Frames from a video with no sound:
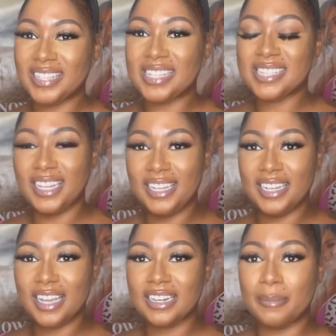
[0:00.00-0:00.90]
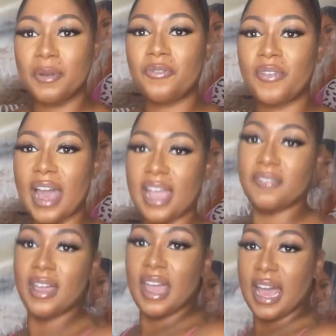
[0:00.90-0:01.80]
is look number
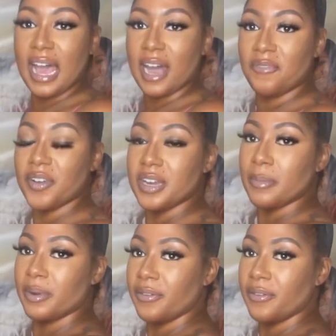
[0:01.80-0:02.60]
five, outfit number